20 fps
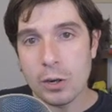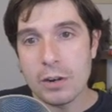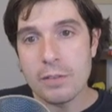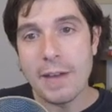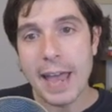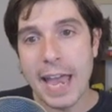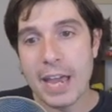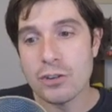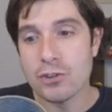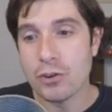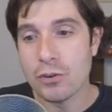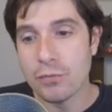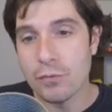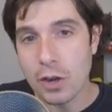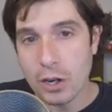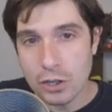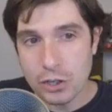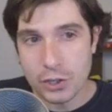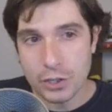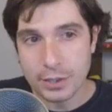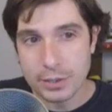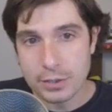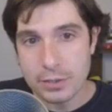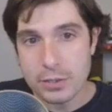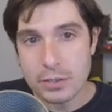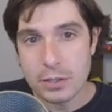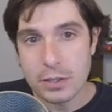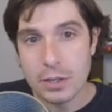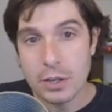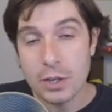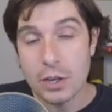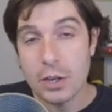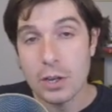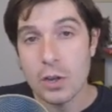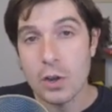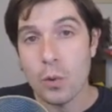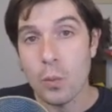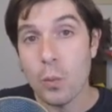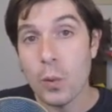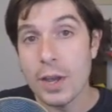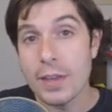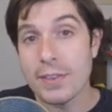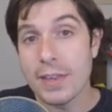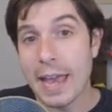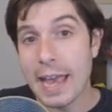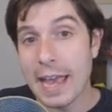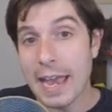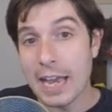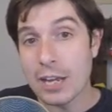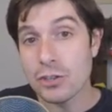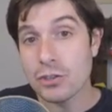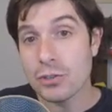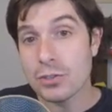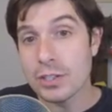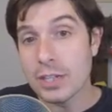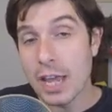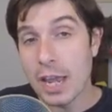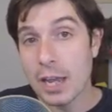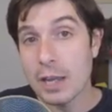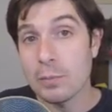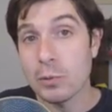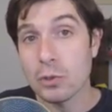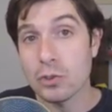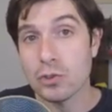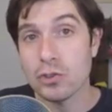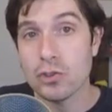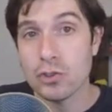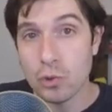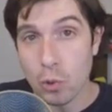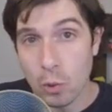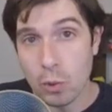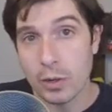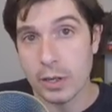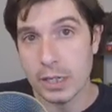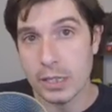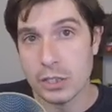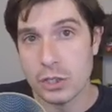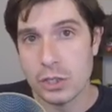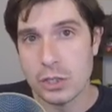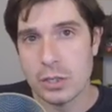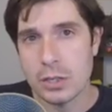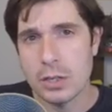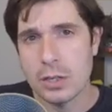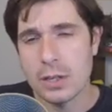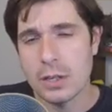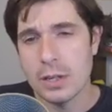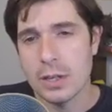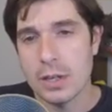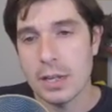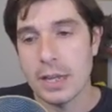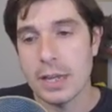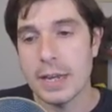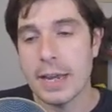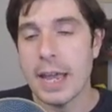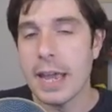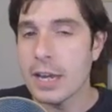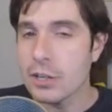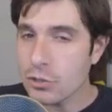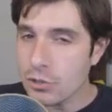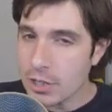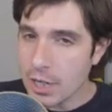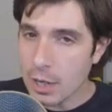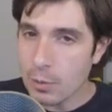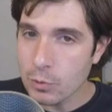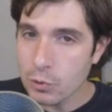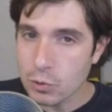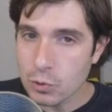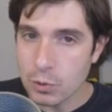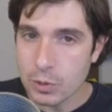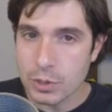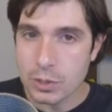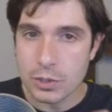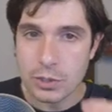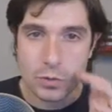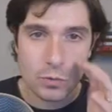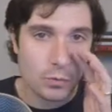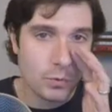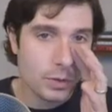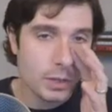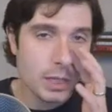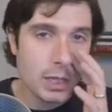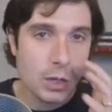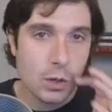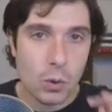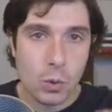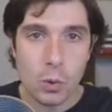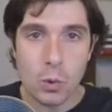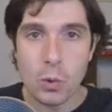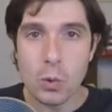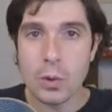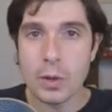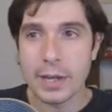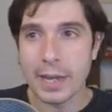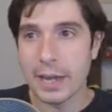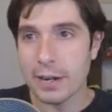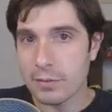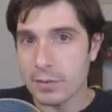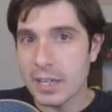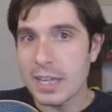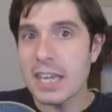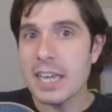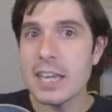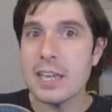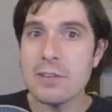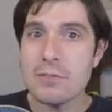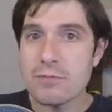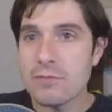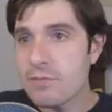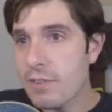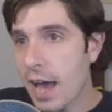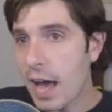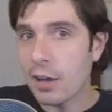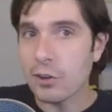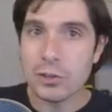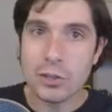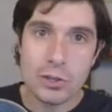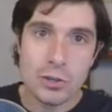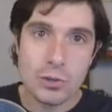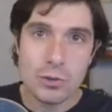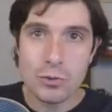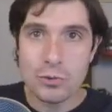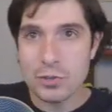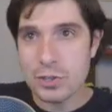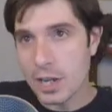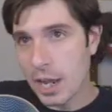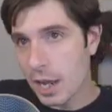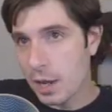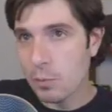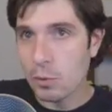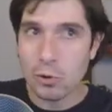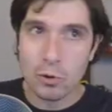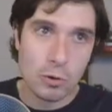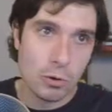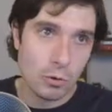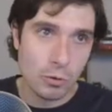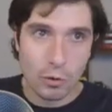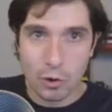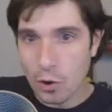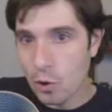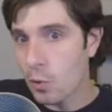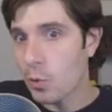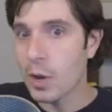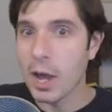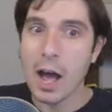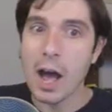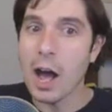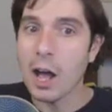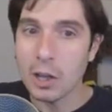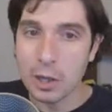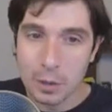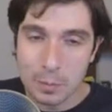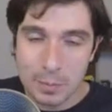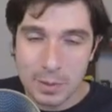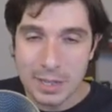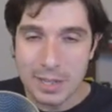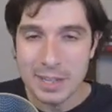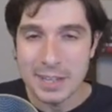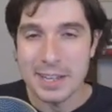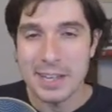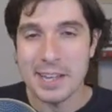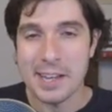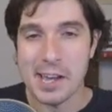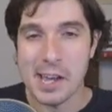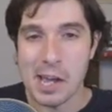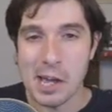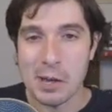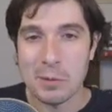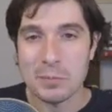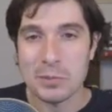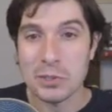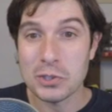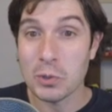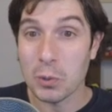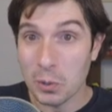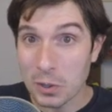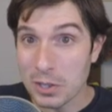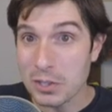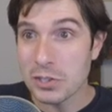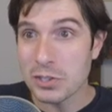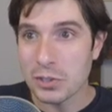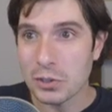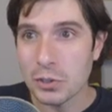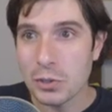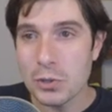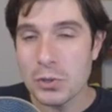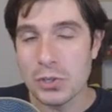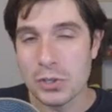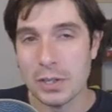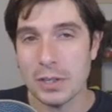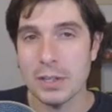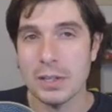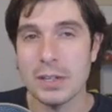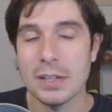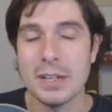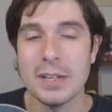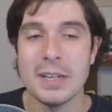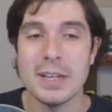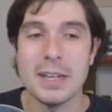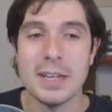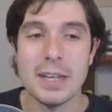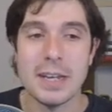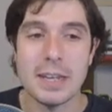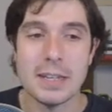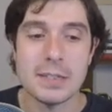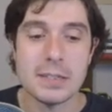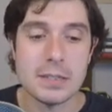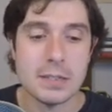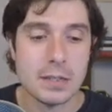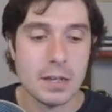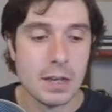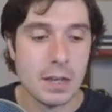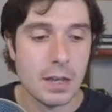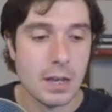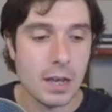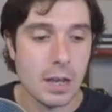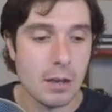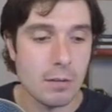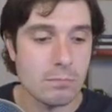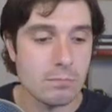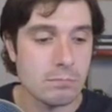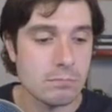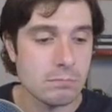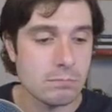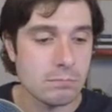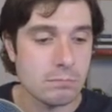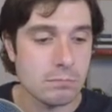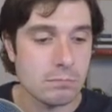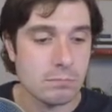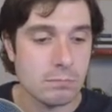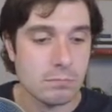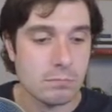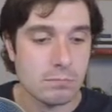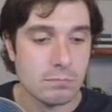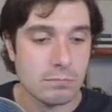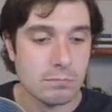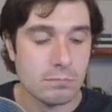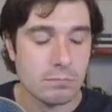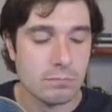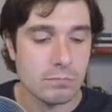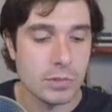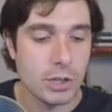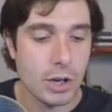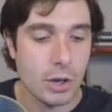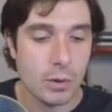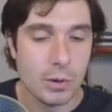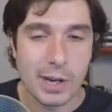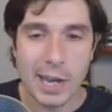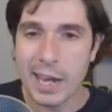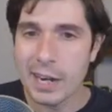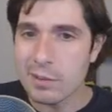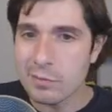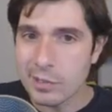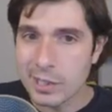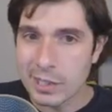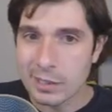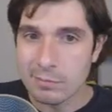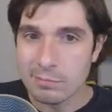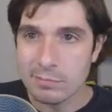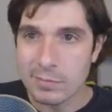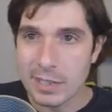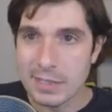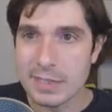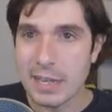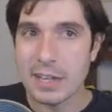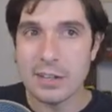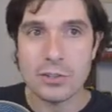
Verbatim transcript: of Azure Functions with Azure Table Storage. And Azure Table Storage is a really cool kind of key value table row column um, storage solution. It's, um, you know, kind of like it's not